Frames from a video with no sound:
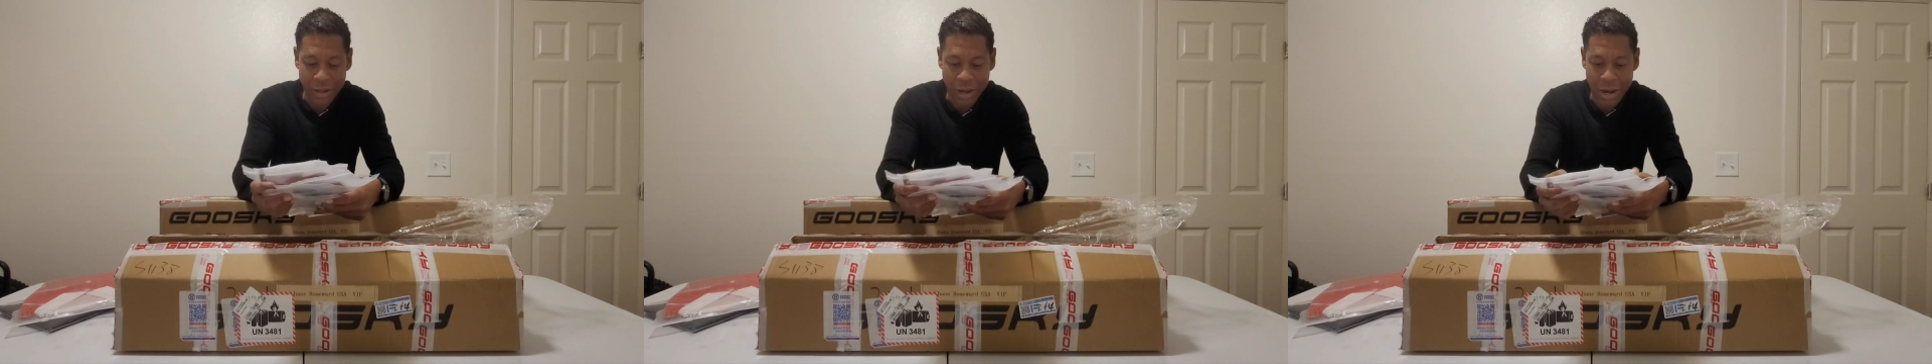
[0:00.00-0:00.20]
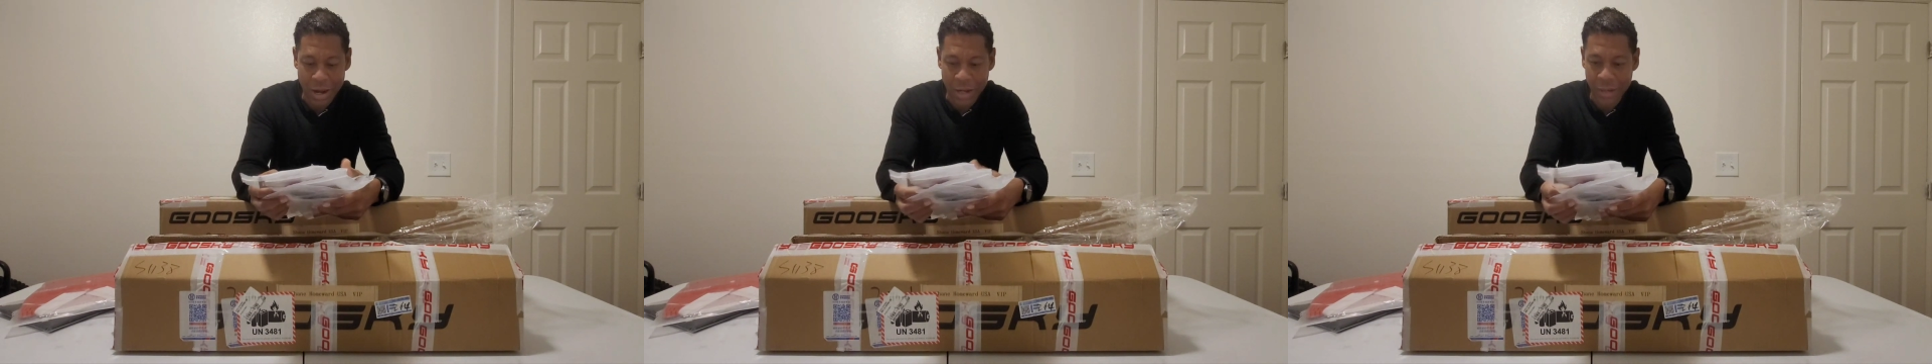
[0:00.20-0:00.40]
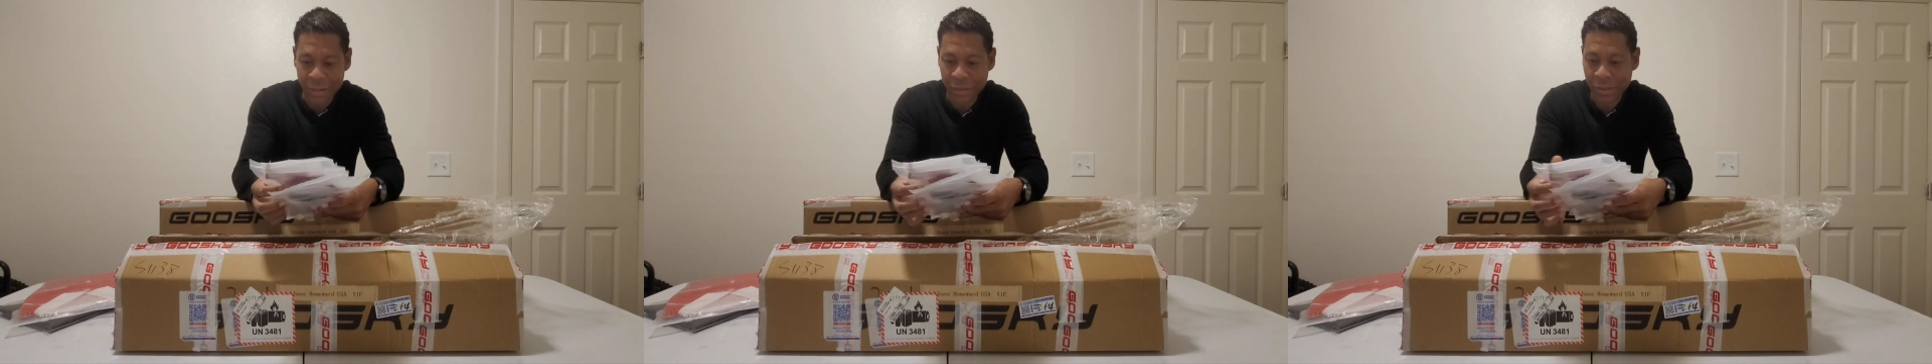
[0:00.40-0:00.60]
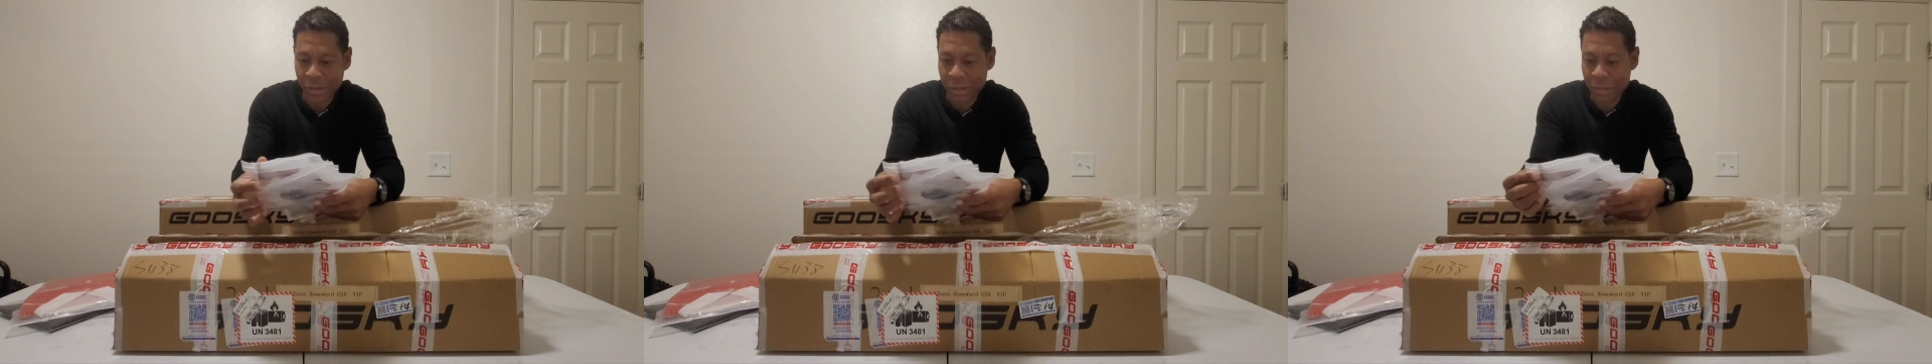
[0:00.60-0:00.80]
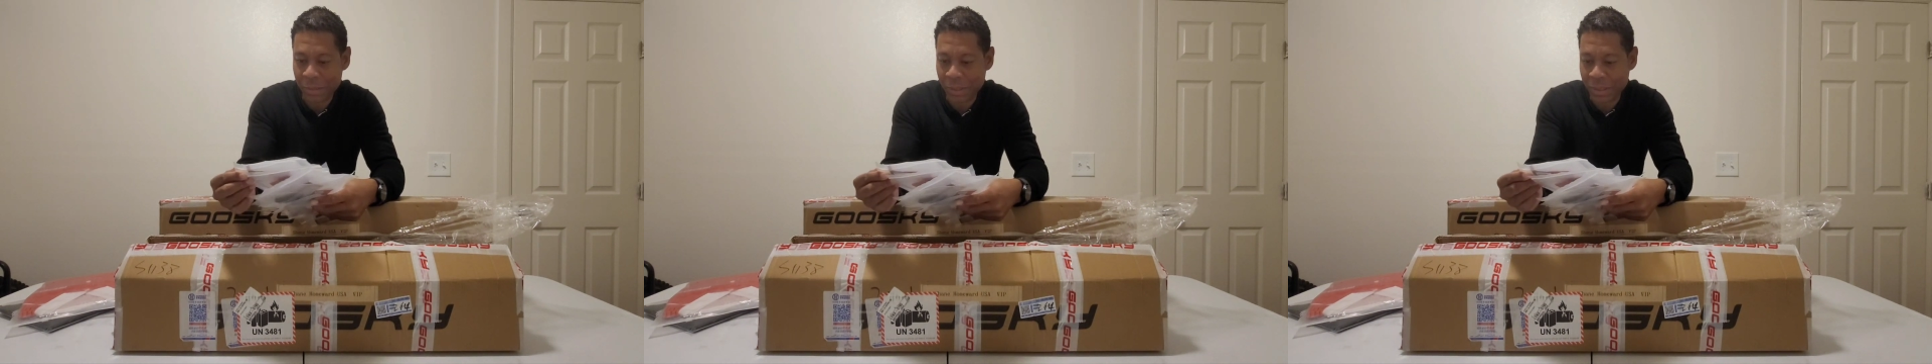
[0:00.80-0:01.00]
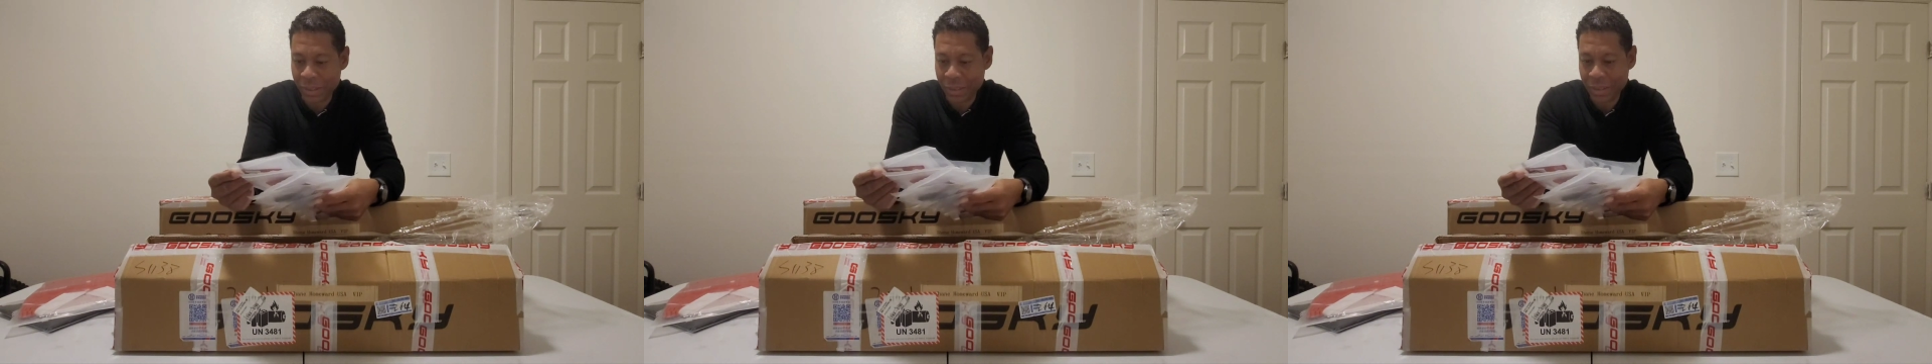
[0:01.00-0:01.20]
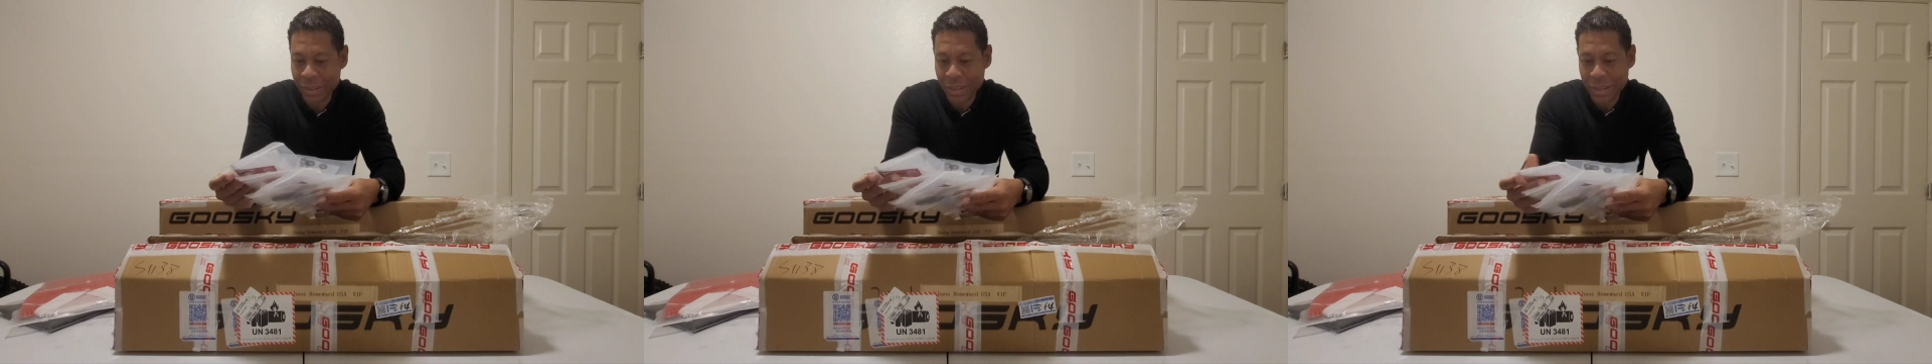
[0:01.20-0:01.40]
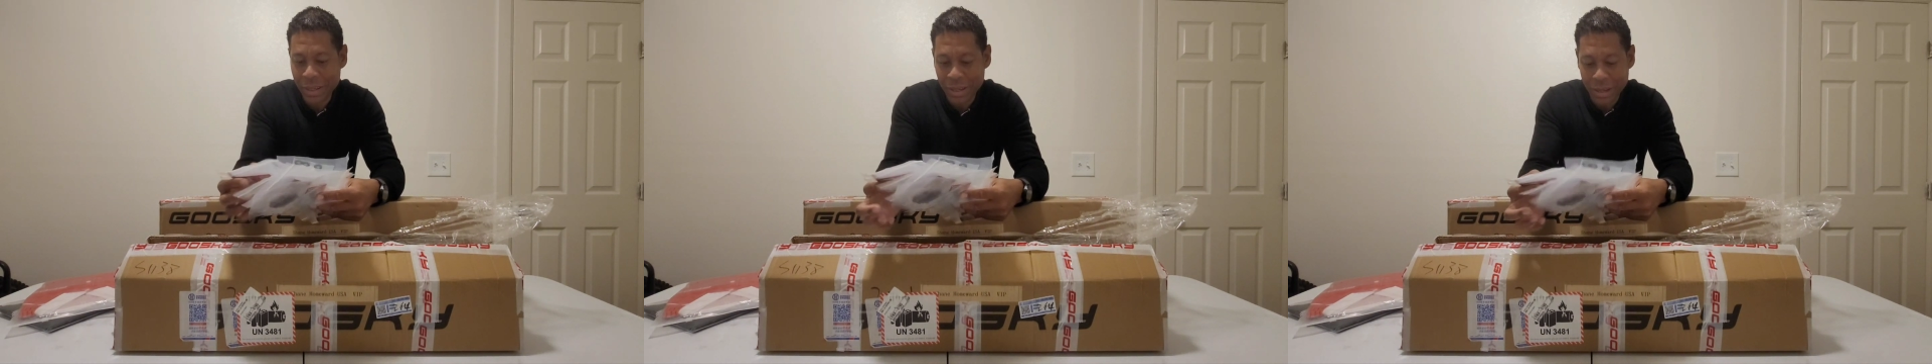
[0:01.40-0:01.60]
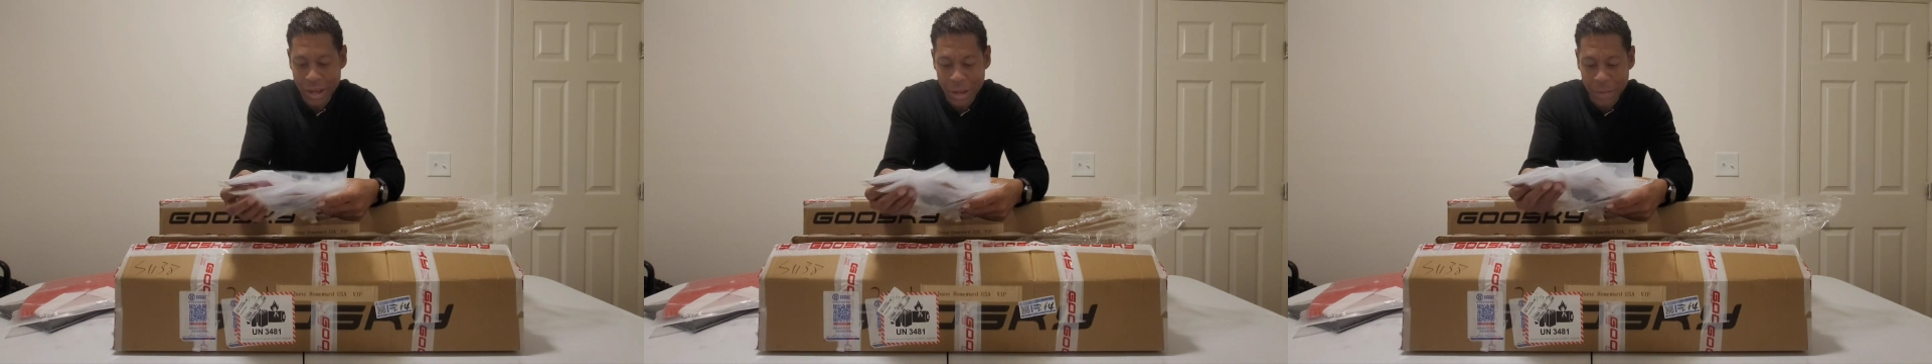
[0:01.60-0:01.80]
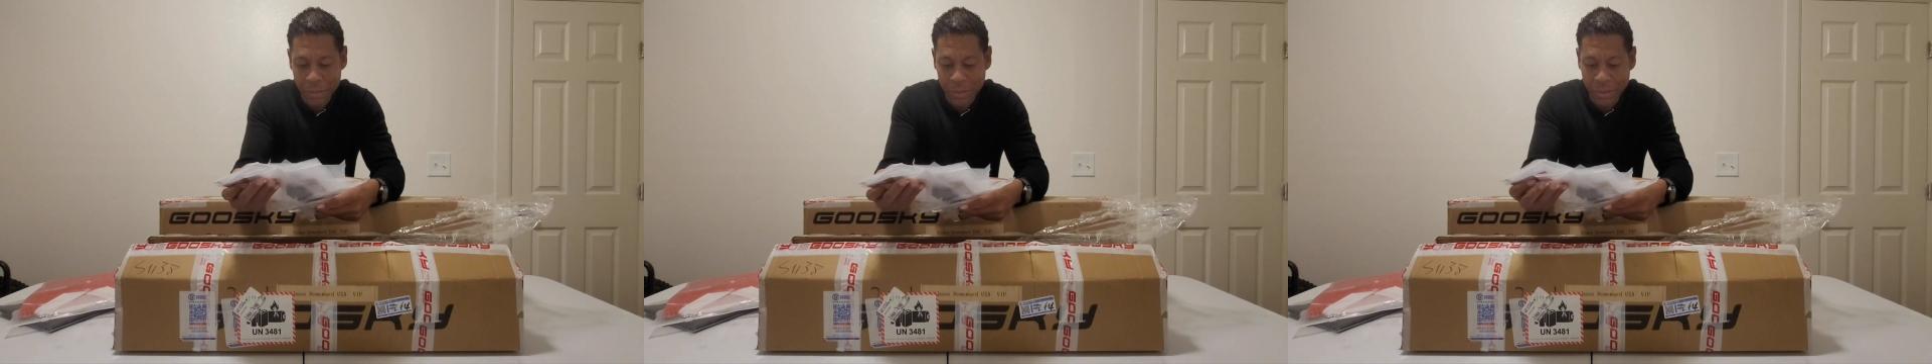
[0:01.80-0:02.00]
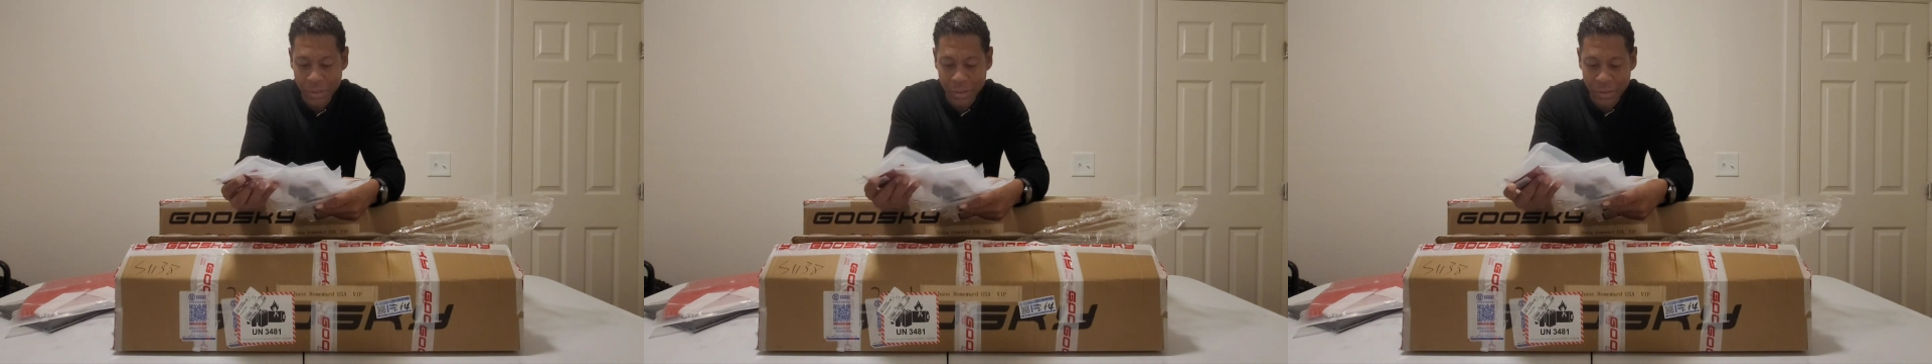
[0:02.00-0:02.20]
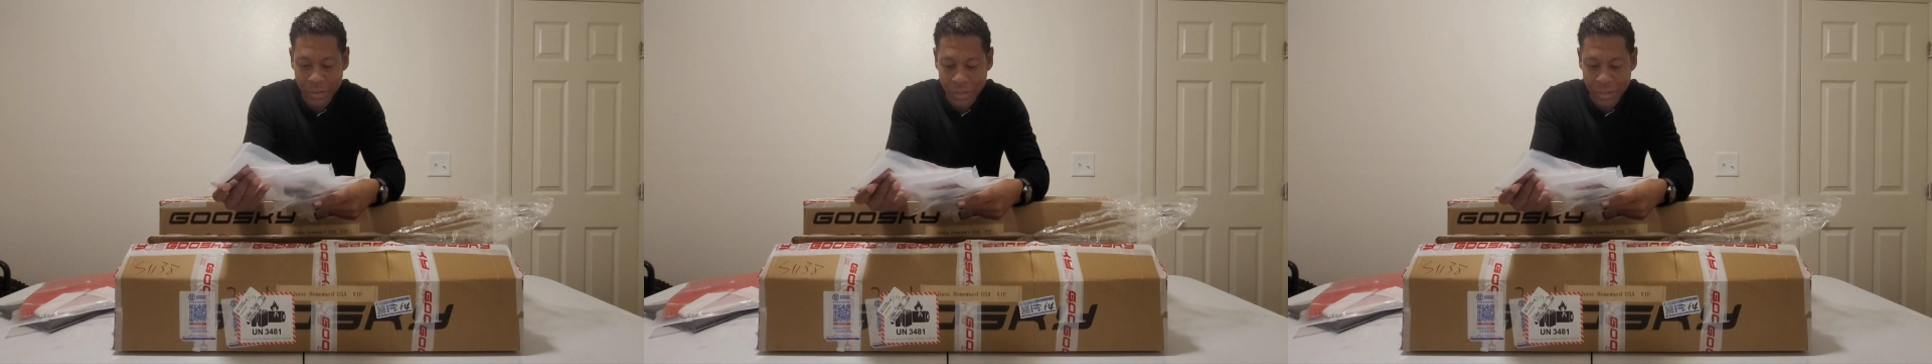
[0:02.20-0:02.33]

Alright, so I was gonna